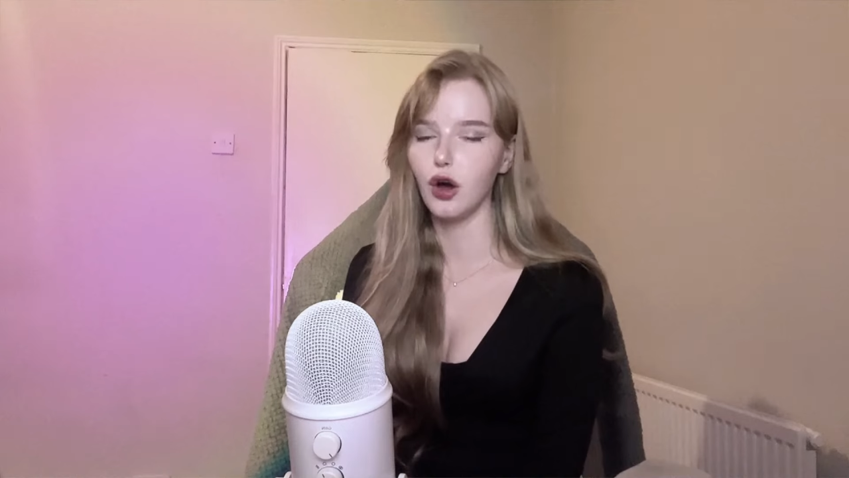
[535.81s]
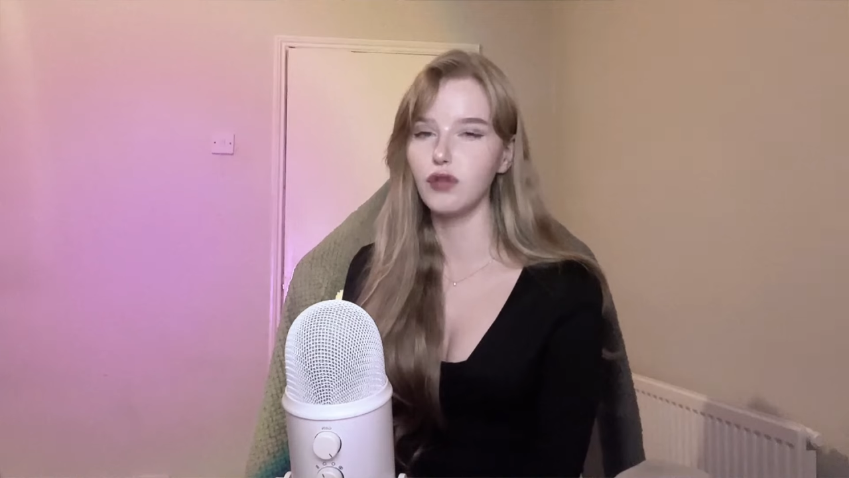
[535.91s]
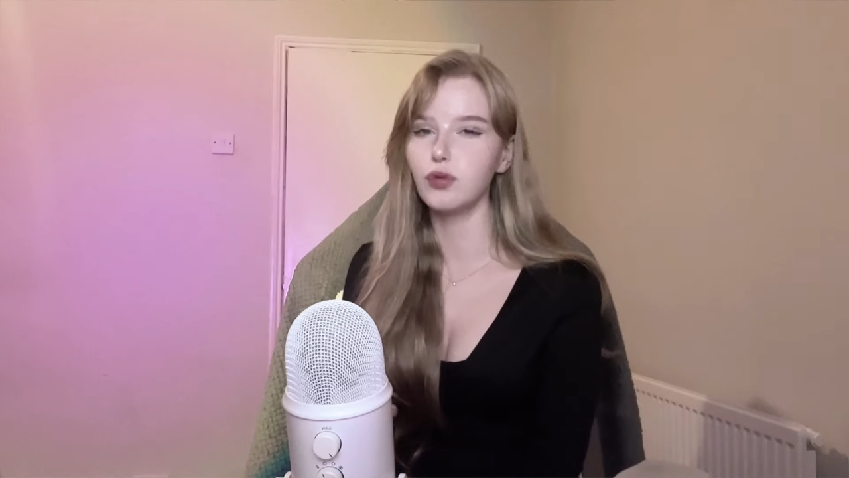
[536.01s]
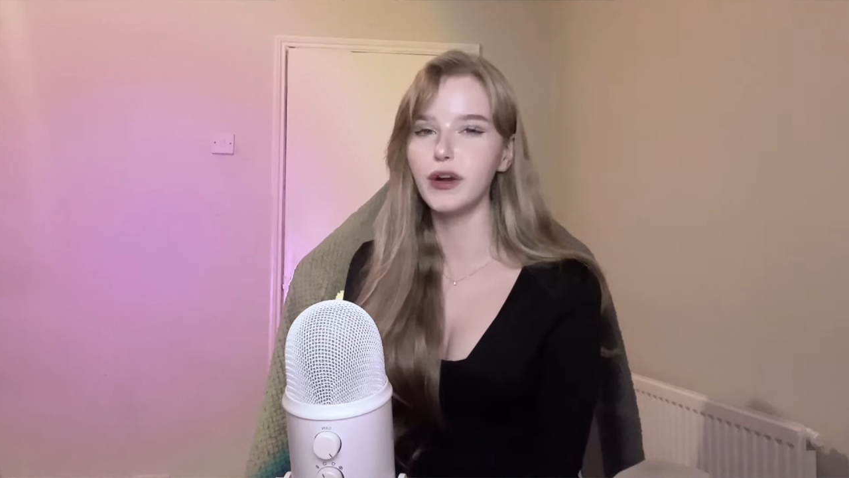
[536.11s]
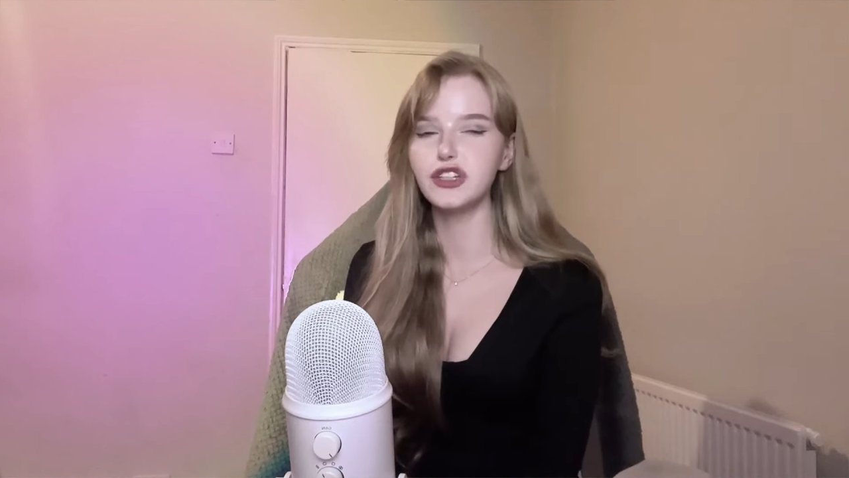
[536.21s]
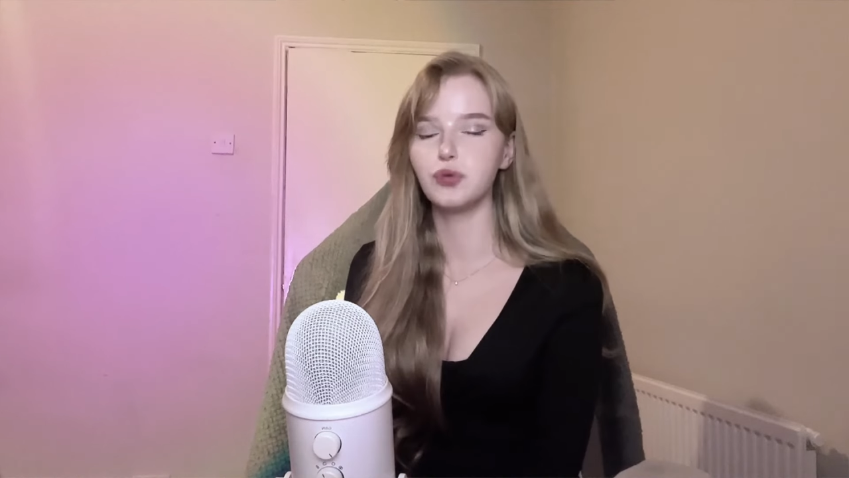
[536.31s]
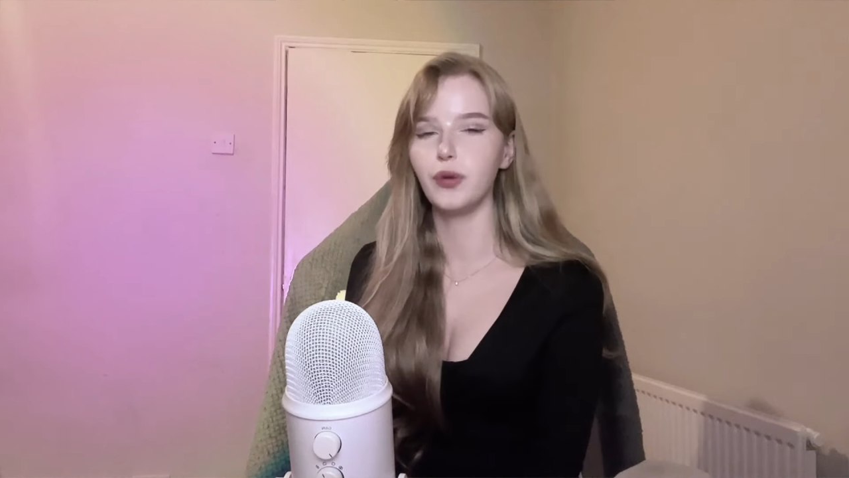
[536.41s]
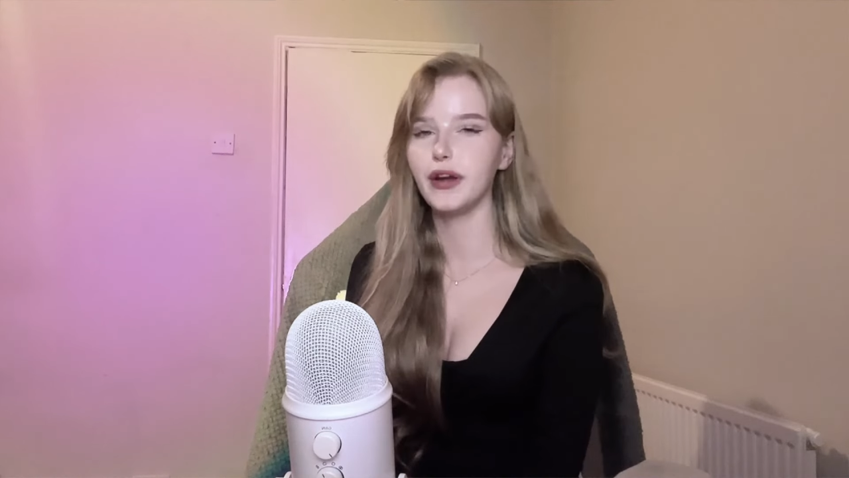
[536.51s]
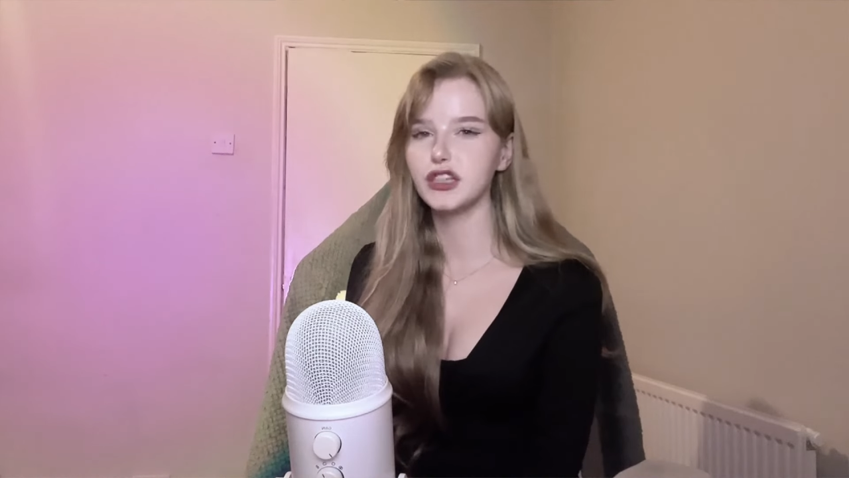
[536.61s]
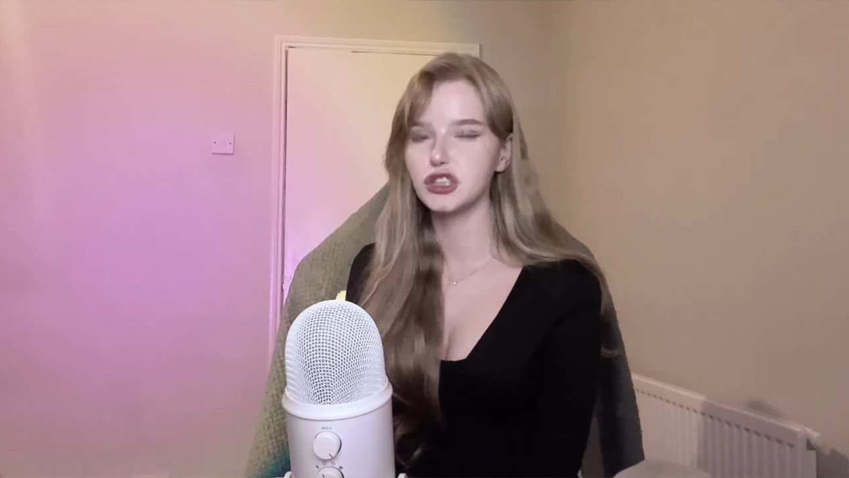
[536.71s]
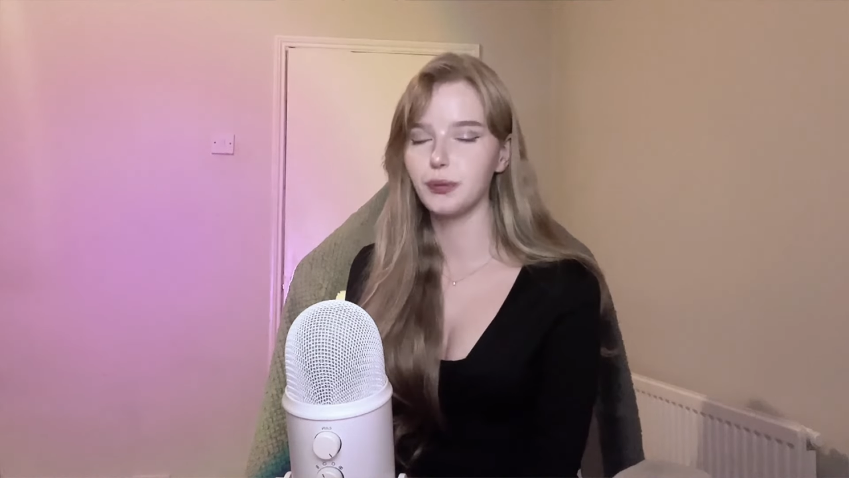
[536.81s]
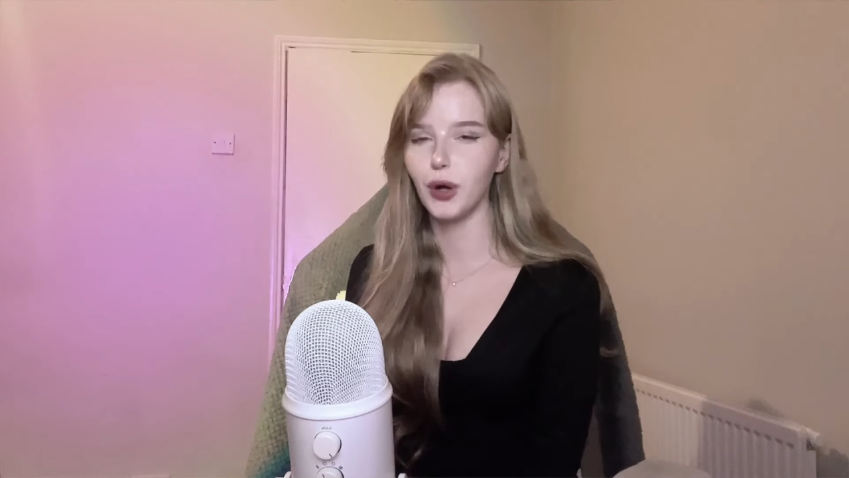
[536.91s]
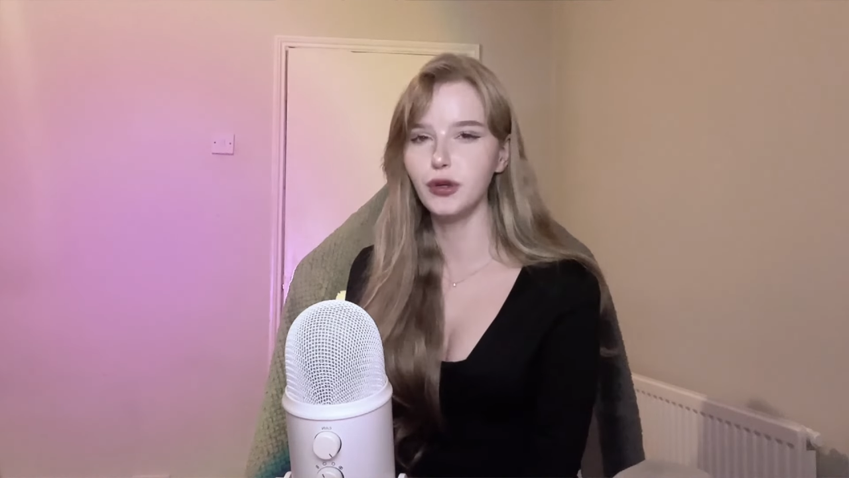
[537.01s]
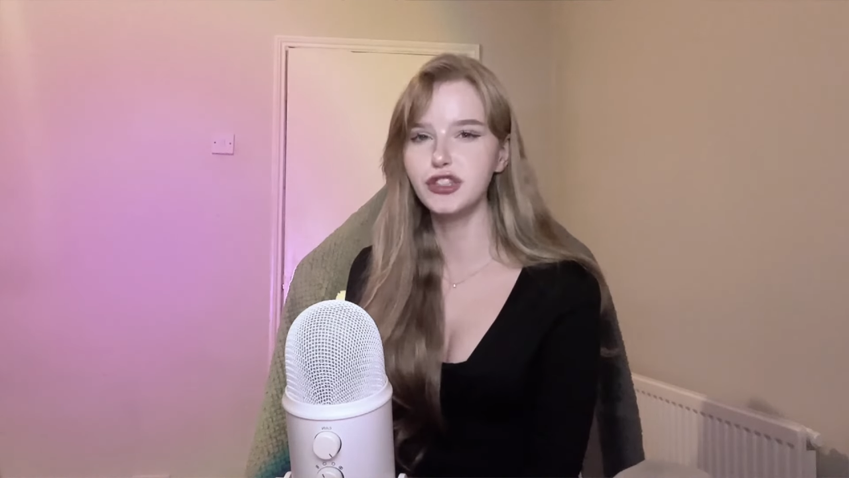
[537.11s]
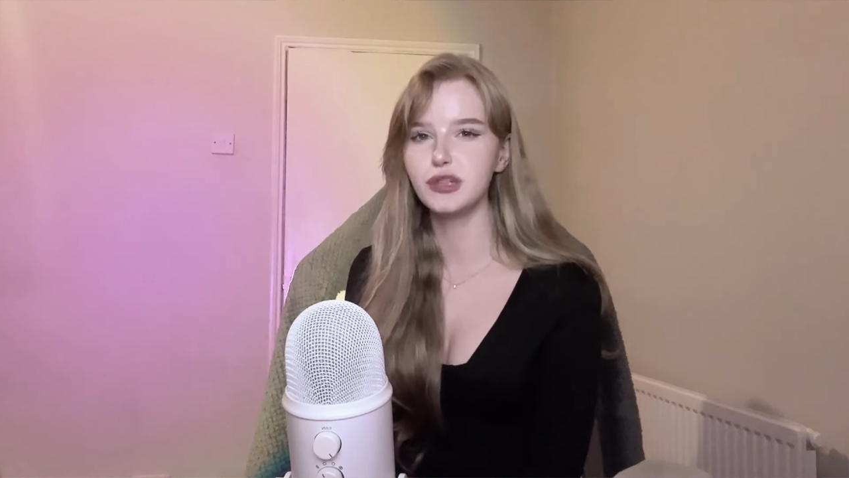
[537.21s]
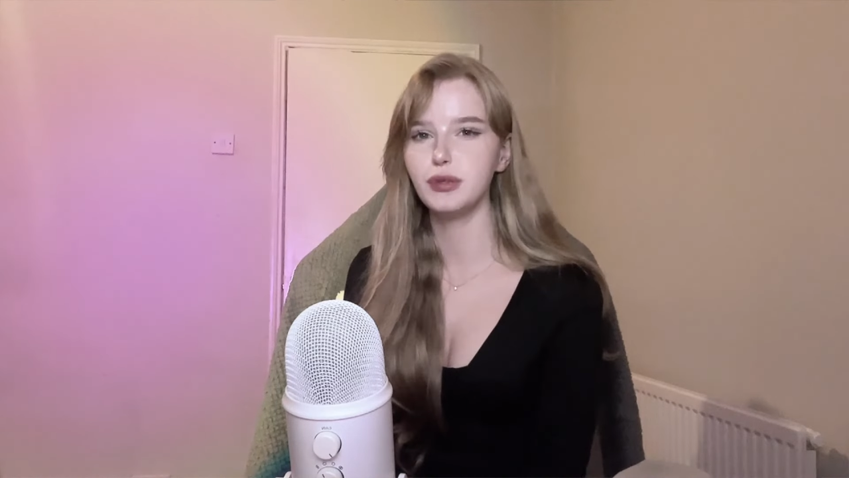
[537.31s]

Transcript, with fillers: of which we are supposed